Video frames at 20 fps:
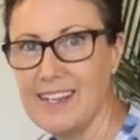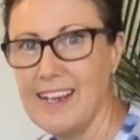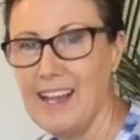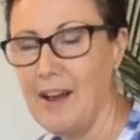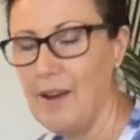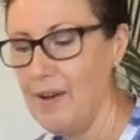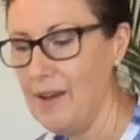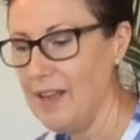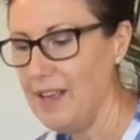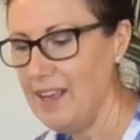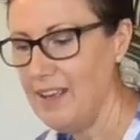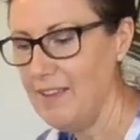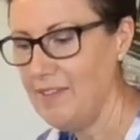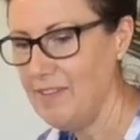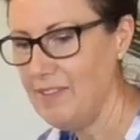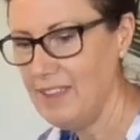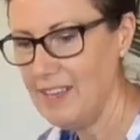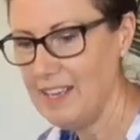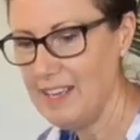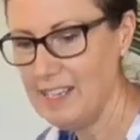Now,
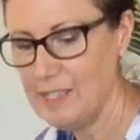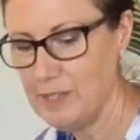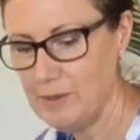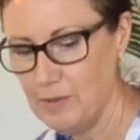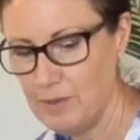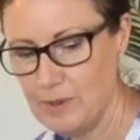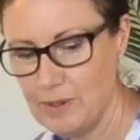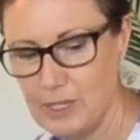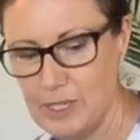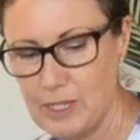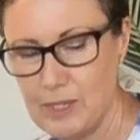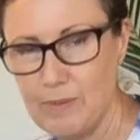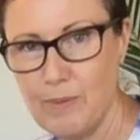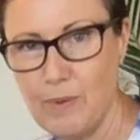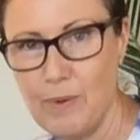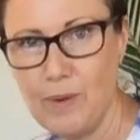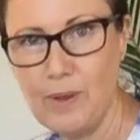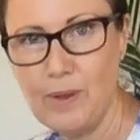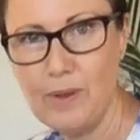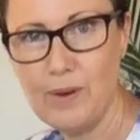if these were
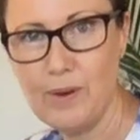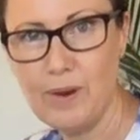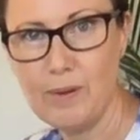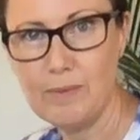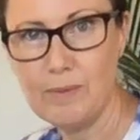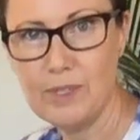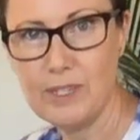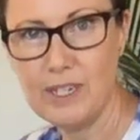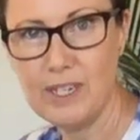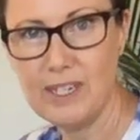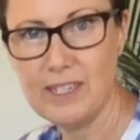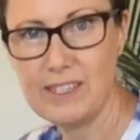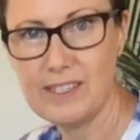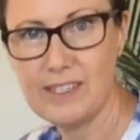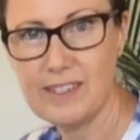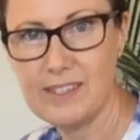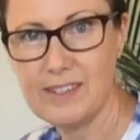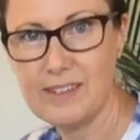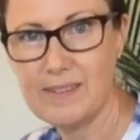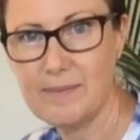smaller
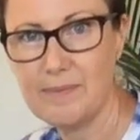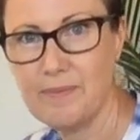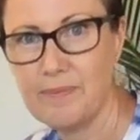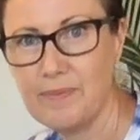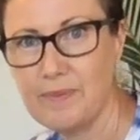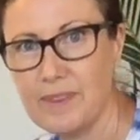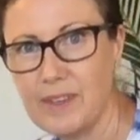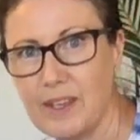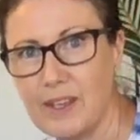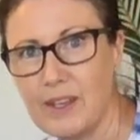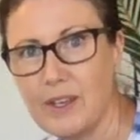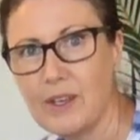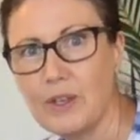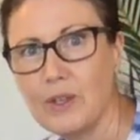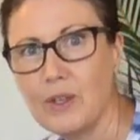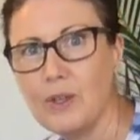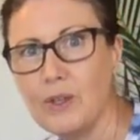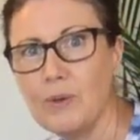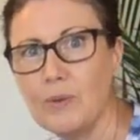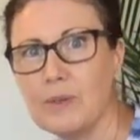objects,
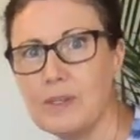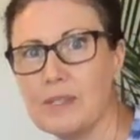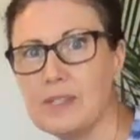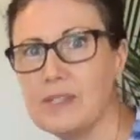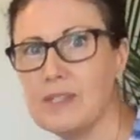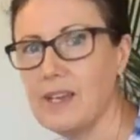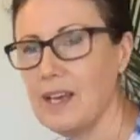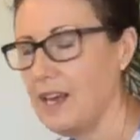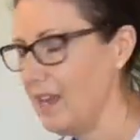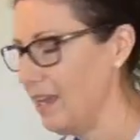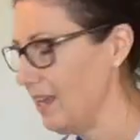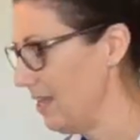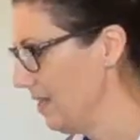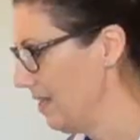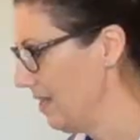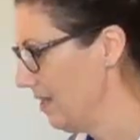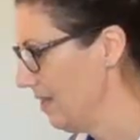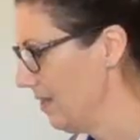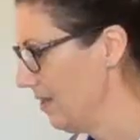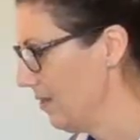you would say
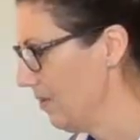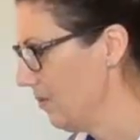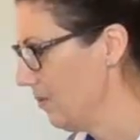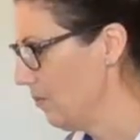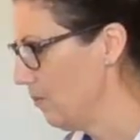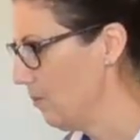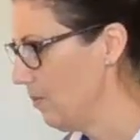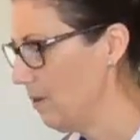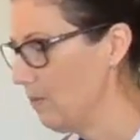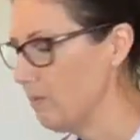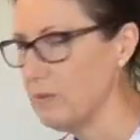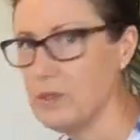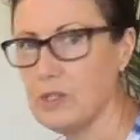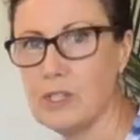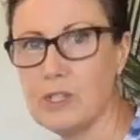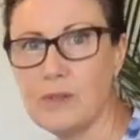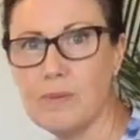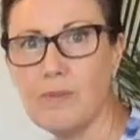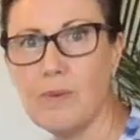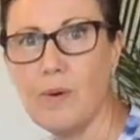one
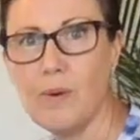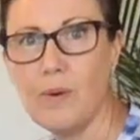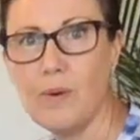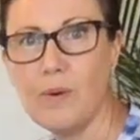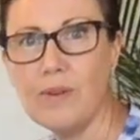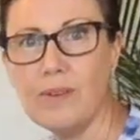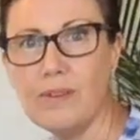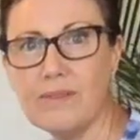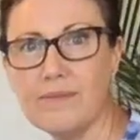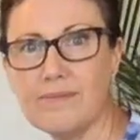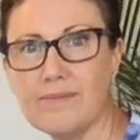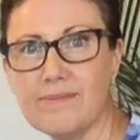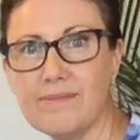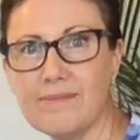was small,